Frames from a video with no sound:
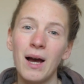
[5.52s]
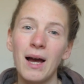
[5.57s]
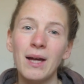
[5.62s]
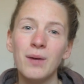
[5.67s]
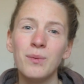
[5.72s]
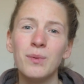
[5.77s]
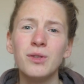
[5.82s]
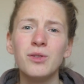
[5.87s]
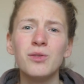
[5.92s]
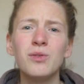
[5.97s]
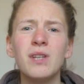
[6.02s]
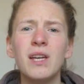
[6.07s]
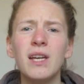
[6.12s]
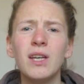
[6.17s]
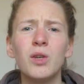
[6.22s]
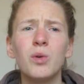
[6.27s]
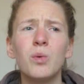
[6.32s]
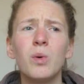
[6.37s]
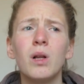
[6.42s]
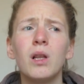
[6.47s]
I want to
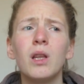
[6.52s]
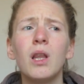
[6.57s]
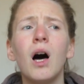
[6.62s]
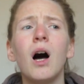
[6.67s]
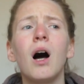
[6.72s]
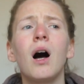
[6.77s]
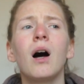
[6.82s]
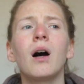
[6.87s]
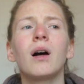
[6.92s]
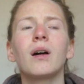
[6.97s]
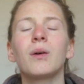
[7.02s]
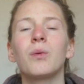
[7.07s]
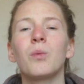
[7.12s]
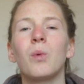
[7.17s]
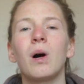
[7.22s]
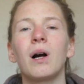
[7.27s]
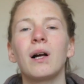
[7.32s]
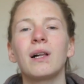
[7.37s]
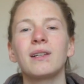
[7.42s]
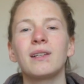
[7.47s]
take you along
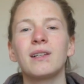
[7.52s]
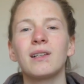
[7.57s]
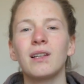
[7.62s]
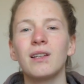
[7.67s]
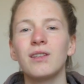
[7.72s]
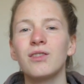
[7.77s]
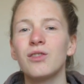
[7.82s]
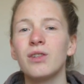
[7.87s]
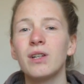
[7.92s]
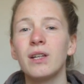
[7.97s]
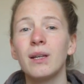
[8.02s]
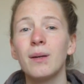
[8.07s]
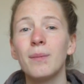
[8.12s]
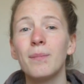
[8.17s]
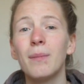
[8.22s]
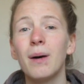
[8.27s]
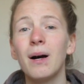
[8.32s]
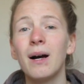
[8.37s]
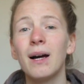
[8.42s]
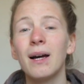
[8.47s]
while decluttering
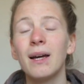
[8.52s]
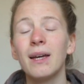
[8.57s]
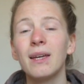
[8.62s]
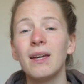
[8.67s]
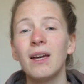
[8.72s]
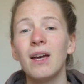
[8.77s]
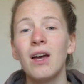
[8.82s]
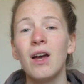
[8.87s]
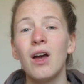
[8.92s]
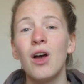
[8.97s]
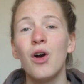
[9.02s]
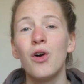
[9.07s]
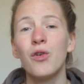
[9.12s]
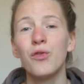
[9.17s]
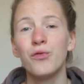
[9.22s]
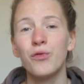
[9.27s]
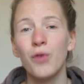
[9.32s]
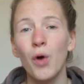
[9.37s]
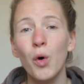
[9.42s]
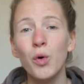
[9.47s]
my
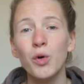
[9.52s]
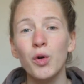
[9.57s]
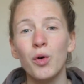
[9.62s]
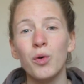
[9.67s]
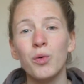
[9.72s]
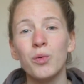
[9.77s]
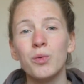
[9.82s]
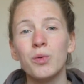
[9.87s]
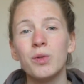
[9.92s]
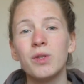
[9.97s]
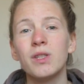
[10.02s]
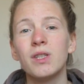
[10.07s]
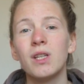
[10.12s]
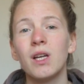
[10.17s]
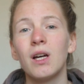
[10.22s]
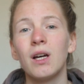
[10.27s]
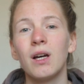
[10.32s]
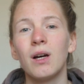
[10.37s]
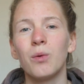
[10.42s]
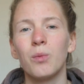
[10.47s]
photos,
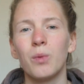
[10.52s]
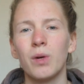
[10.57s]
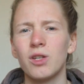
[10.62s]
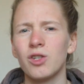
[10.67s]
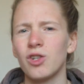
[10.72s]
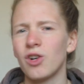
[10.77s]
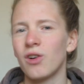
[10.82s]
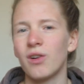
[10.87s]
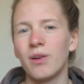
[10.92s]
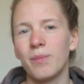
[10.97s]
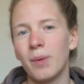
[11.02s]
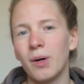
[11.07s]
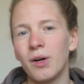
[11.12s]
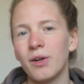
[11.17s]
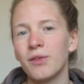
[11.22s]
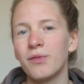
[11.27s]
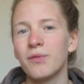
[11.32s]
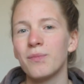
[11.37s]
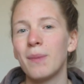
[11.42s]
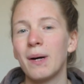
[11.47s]
which are part
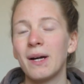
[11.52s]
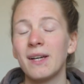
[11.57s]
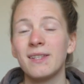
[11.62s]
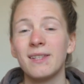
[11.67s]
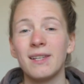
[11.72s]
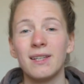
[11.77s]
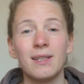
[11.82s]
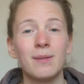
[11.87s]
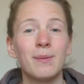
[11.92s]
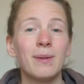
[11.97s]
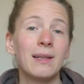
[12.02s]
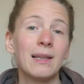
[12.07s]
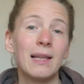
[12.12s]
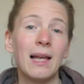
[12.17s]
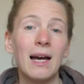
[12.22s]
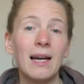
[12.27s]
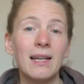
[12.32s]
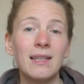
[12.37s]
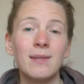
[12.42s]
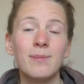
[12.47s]
of my sentimental
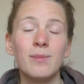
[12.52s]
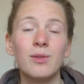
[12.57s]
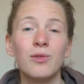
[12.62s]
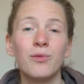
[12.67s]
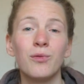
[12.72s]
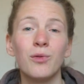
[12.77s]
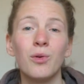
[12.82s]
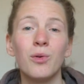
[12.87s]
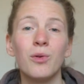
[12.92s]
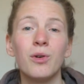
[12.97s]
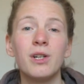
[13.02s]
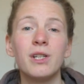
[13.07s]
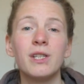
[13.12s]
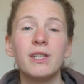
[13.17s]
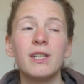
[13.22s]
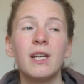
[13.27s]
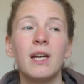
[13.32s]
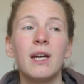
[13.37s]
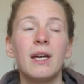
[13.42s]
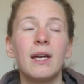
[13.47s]
items, of
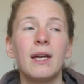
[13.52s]
course.